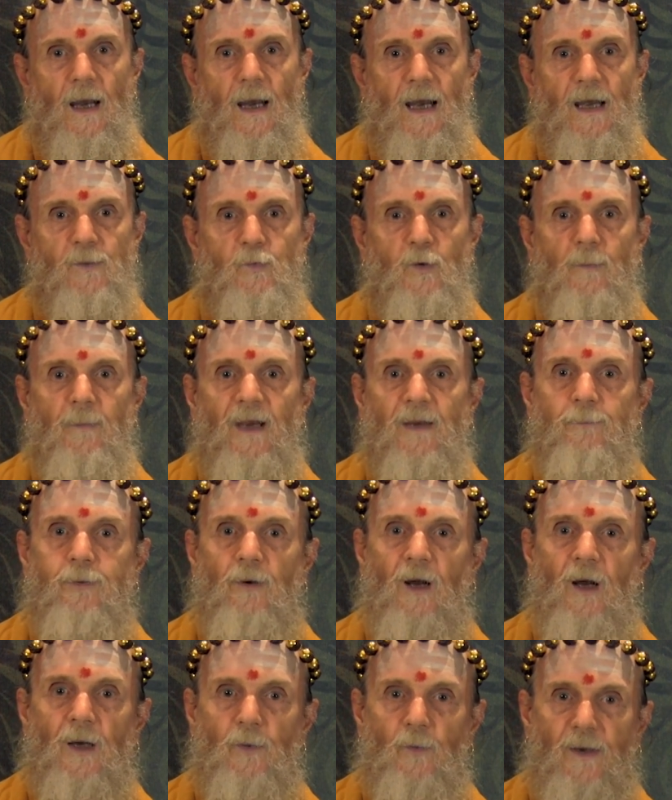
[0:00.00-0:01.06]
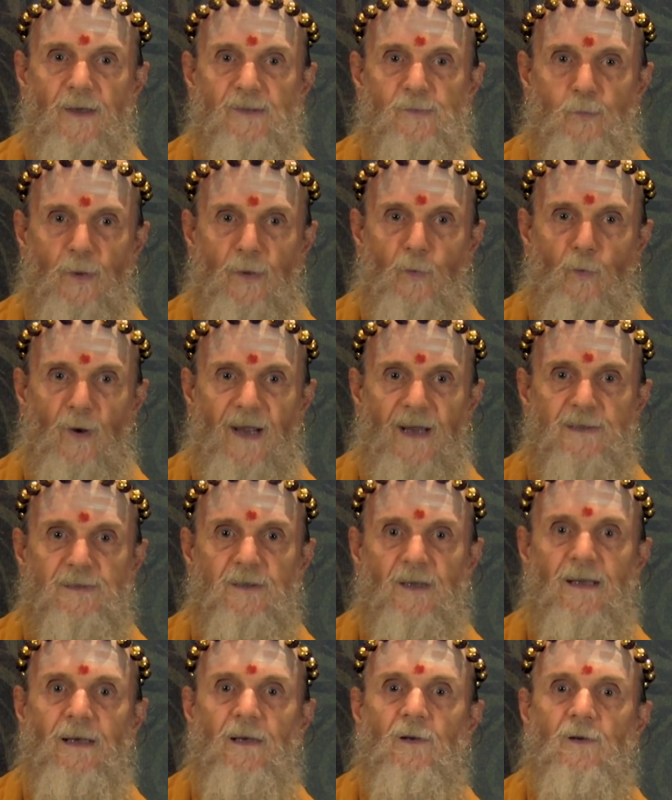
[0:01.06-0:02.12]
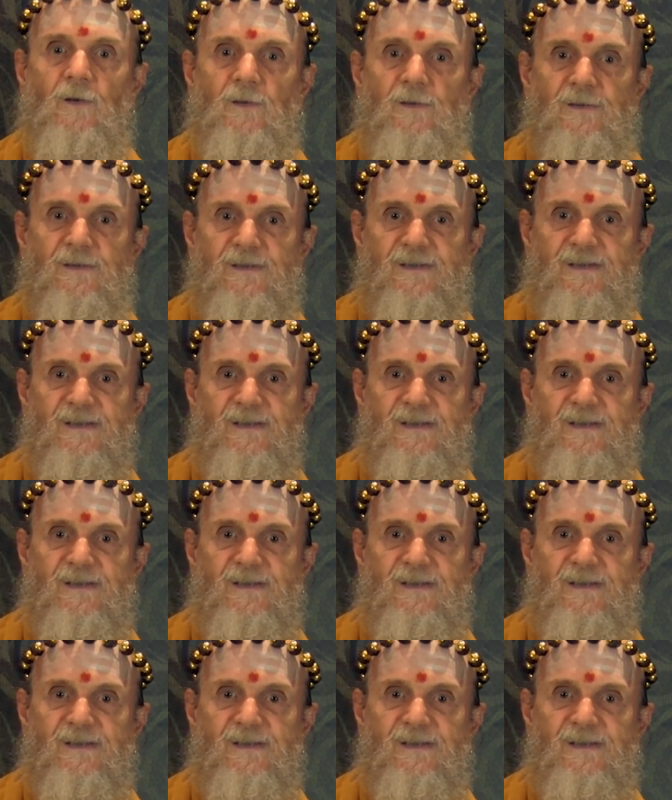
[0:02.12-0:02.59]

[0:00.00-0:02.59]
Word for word: As we make progress, we gradually learn to